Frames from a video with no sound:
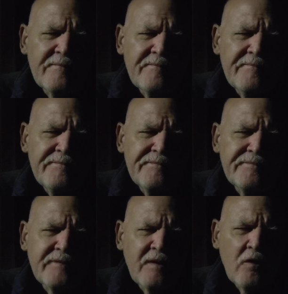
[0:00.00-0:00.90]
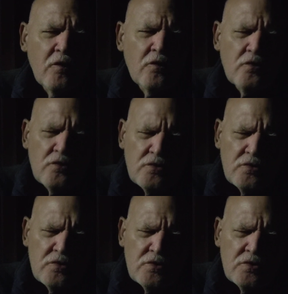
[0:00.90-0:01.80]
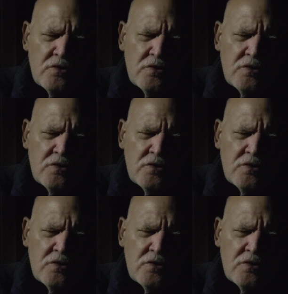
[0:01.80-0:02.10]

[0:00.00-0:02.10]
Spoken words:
(silence)